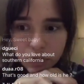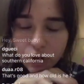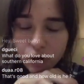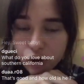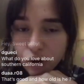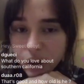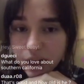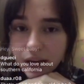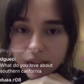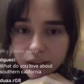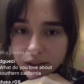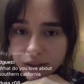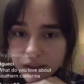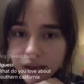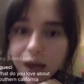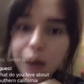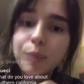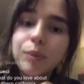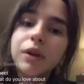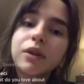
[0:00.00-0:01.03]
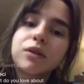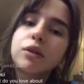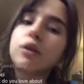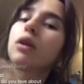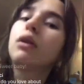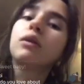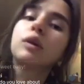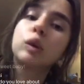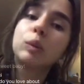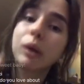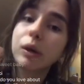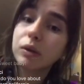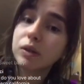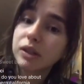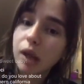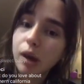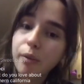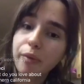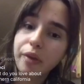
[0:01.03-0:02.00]
create a topic to talk about
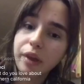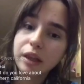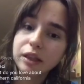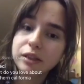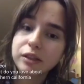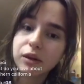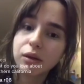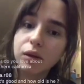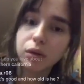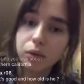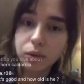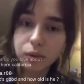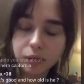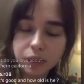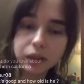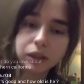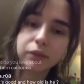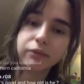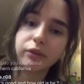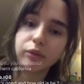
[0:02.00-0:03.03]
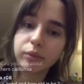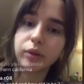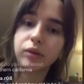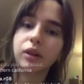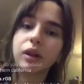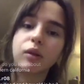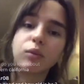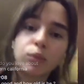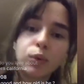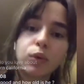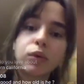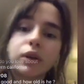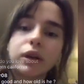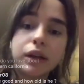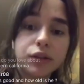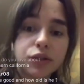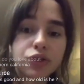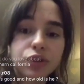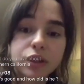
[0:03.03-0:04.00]
something, so it will be more
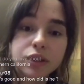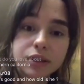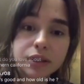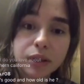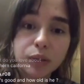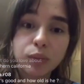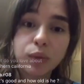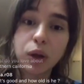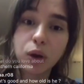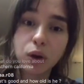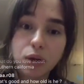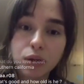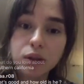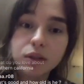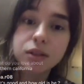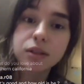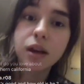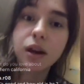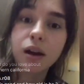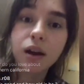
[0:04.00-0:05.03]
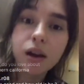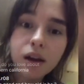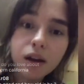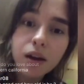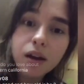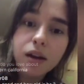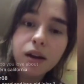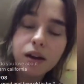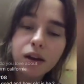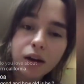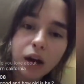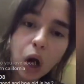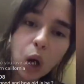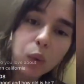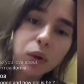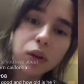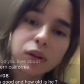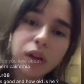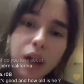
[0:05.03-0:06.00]
interesting, because
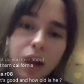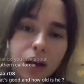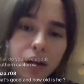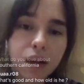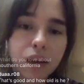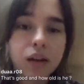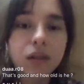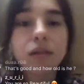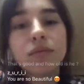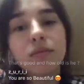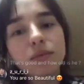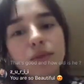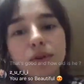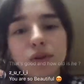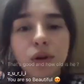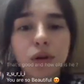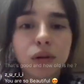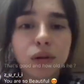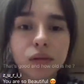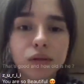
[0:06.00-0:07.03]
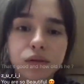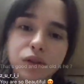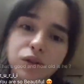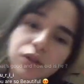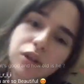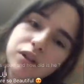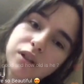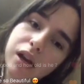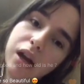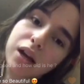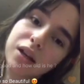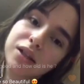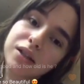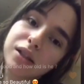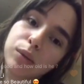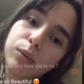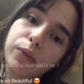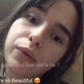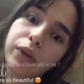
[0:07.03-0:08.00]
I would like to
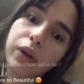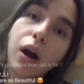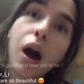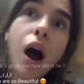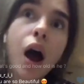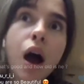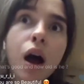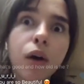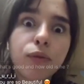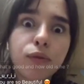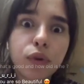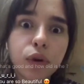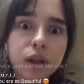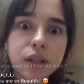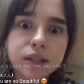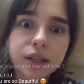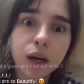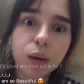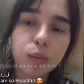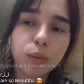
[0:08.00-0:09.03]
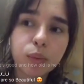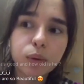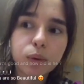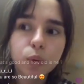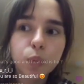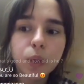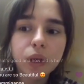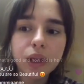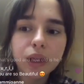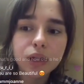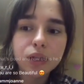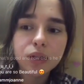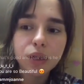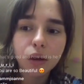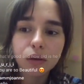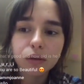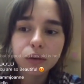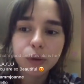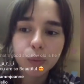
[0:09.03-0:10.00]
discuss something. For example, we can
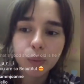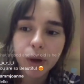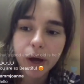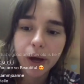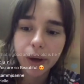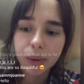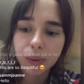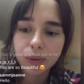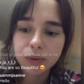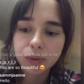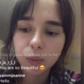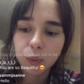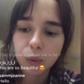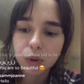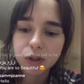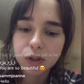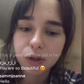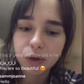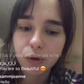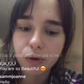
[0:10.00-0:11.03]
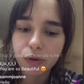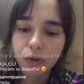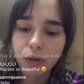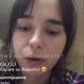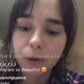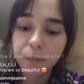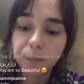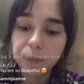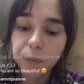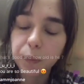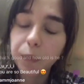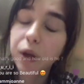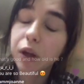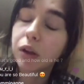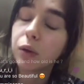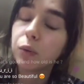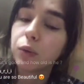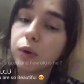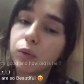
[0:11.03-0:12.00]
talk about
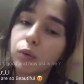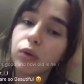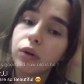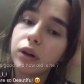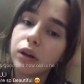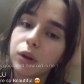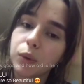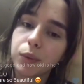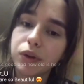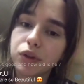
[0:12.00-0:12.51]
when we were in